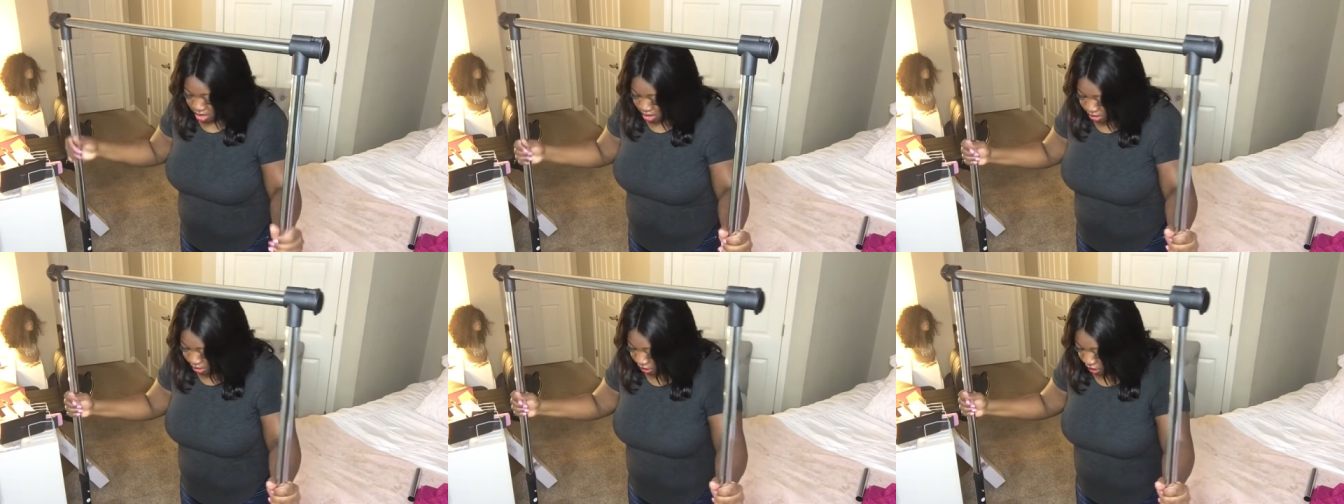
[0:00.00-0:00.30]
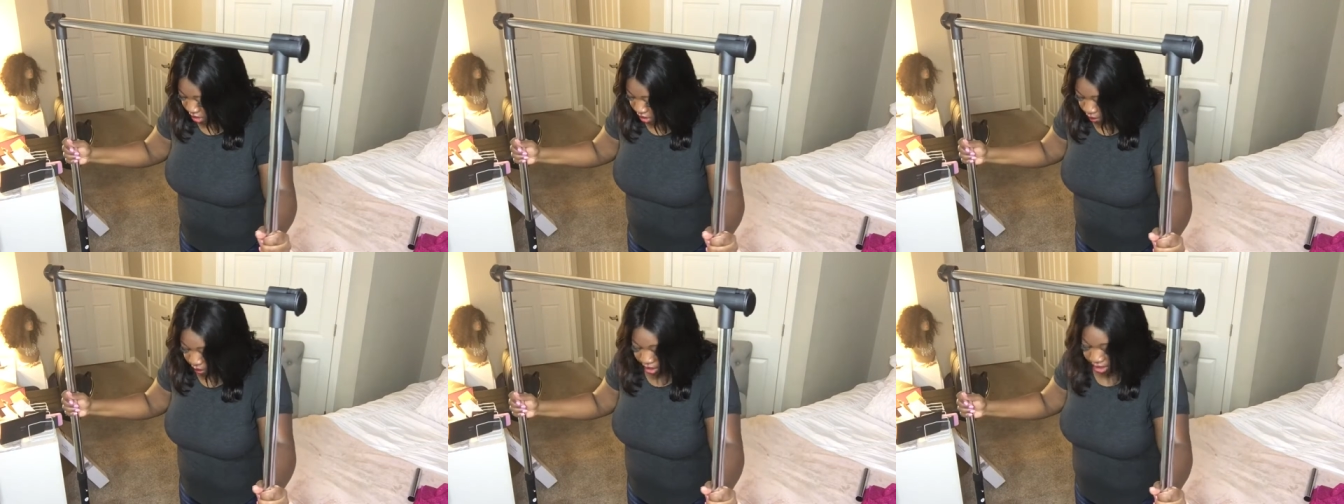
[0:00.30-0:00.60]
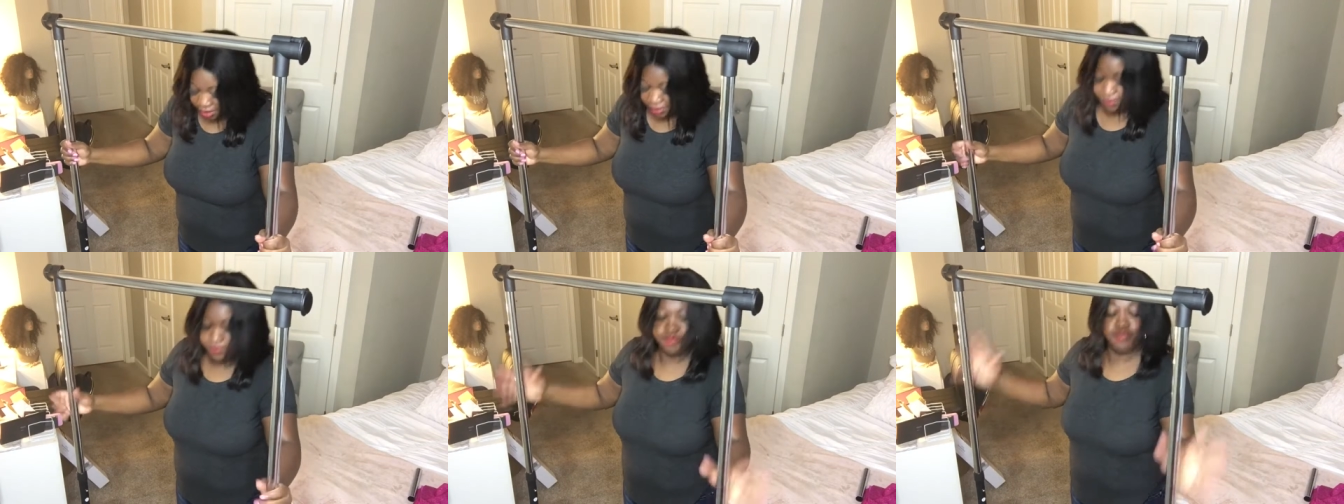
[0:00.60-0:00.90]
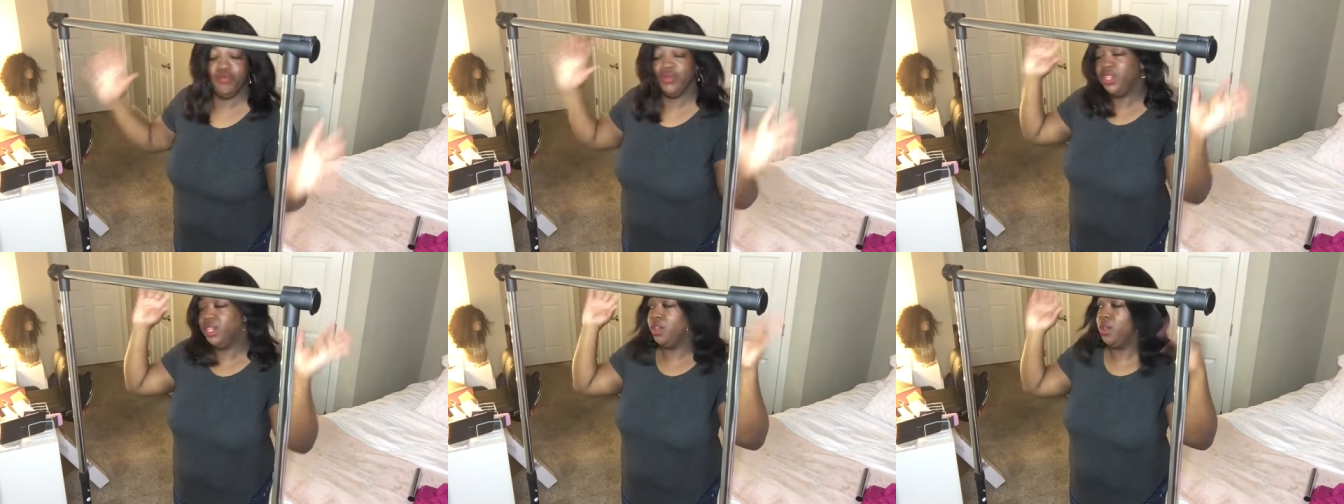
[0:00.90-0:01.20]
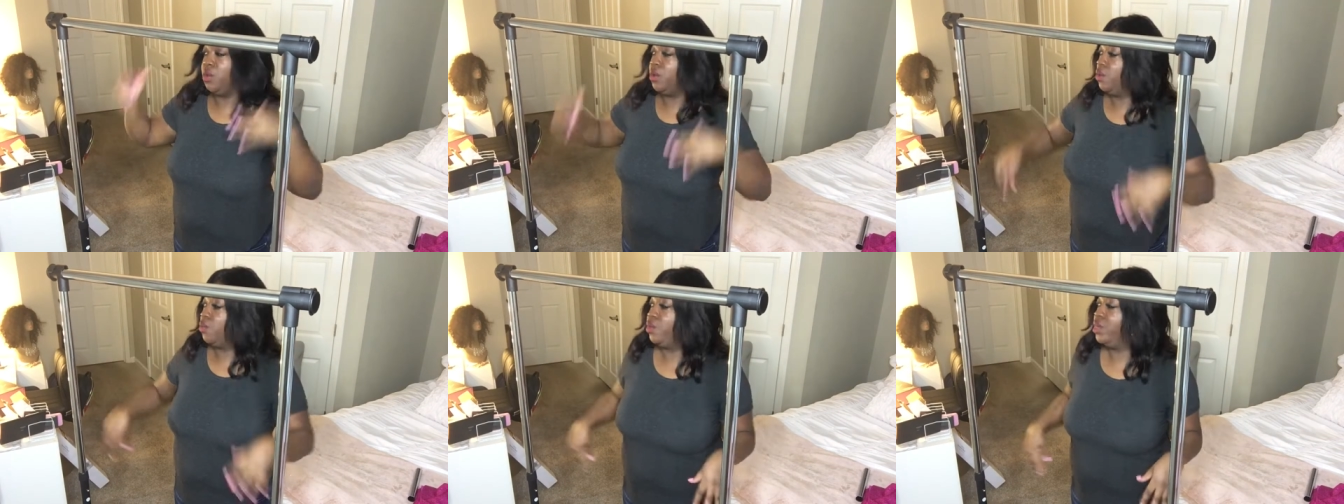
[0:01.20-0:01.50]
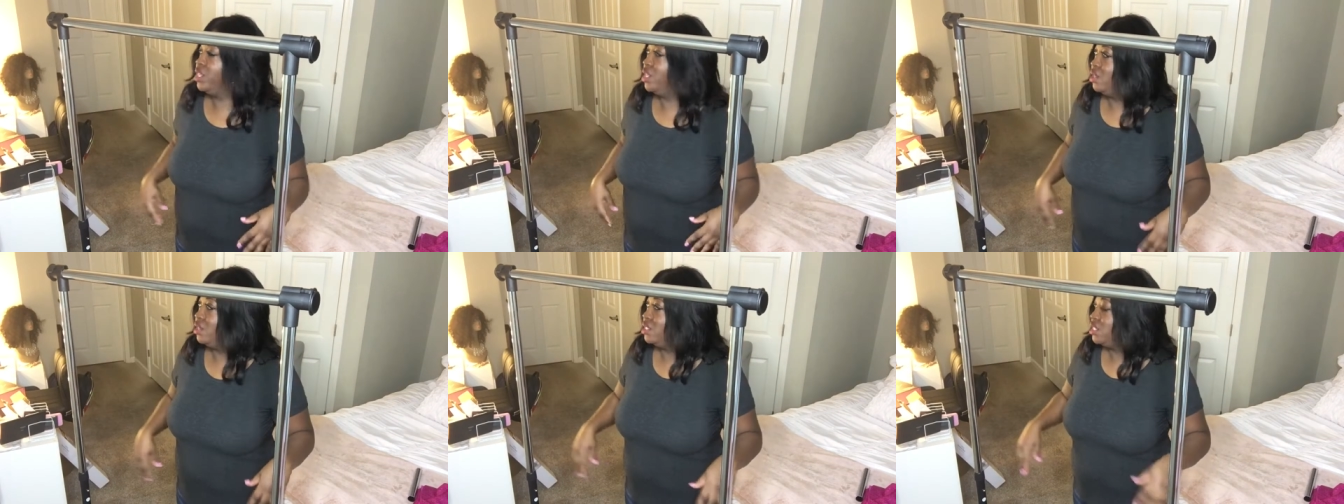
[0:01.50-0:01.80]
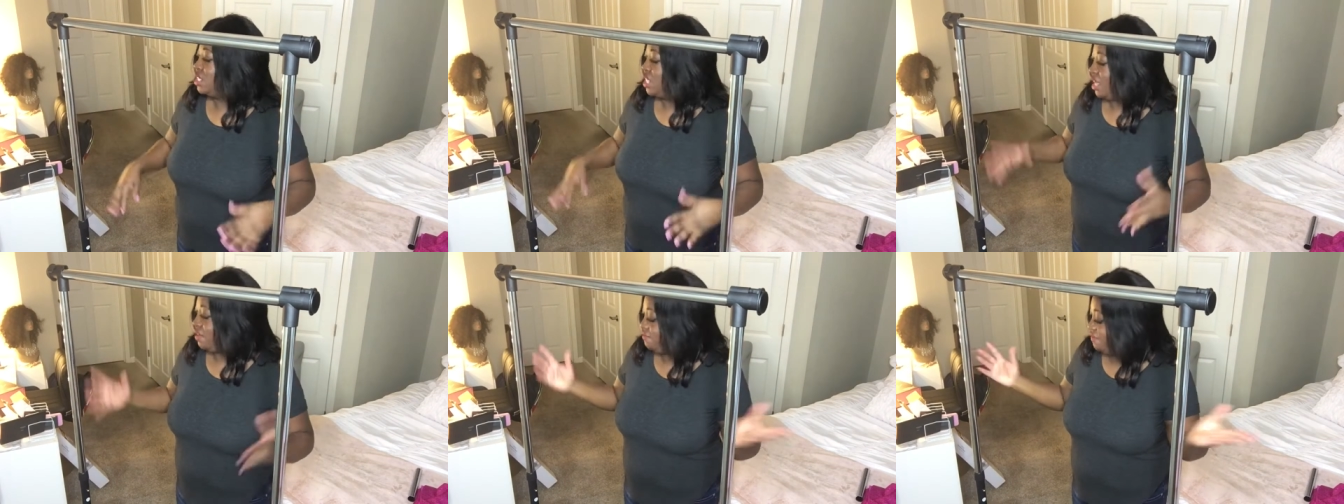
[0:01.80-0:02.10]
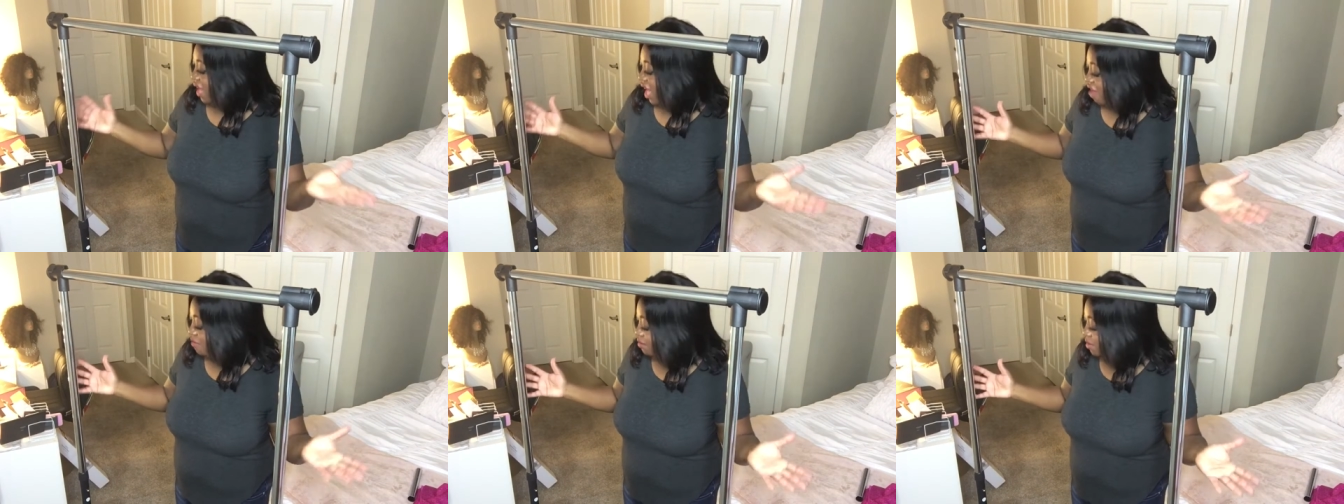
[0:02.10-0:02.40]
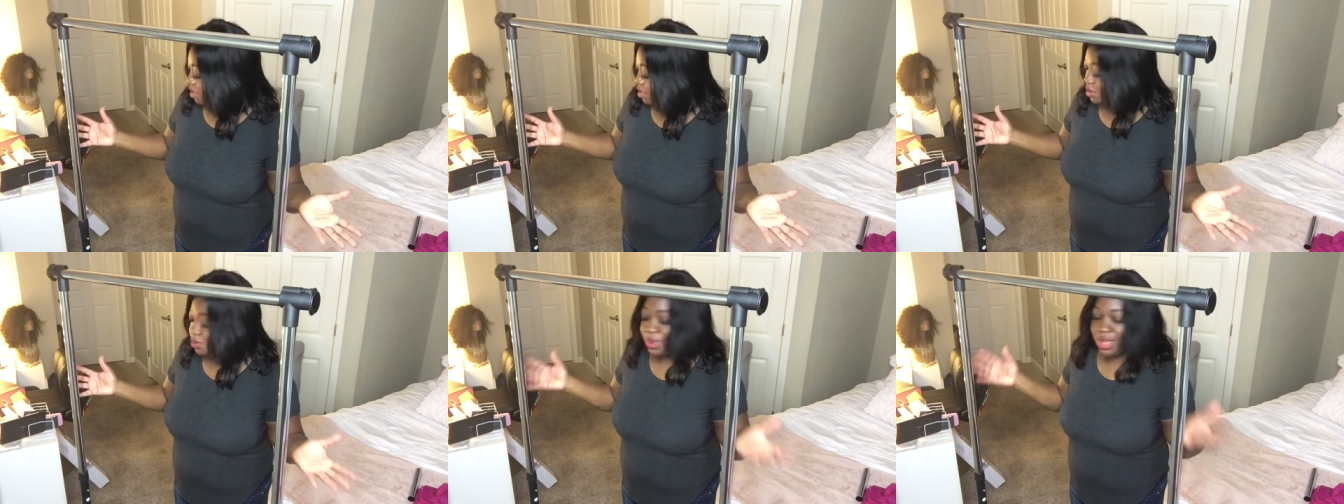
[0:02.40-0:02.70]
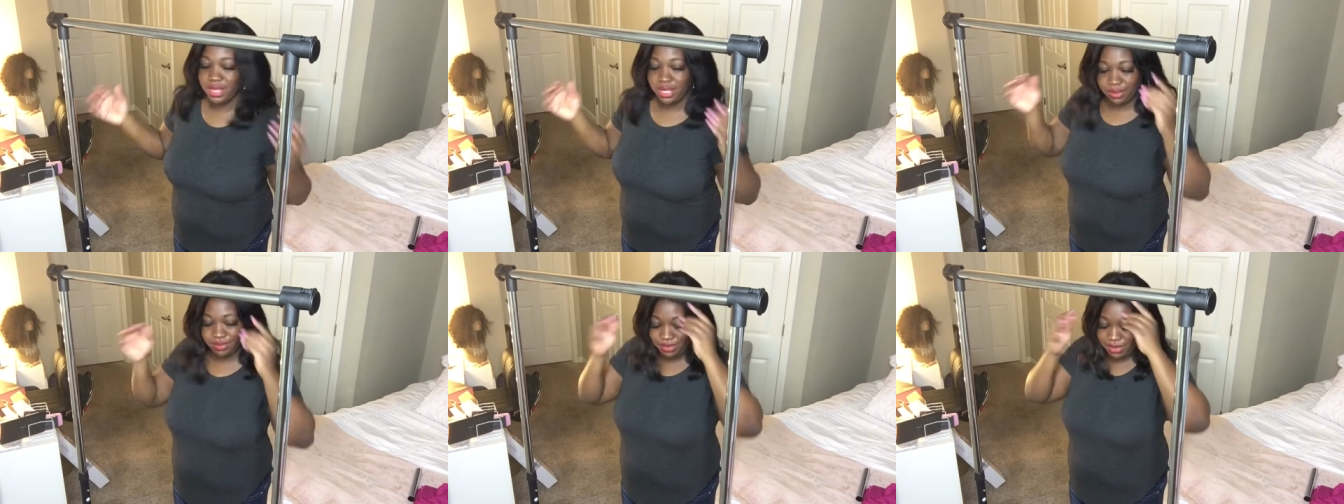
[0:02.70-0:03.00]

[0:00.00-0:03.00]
So anyway, it really only took like 5 minutes, probably,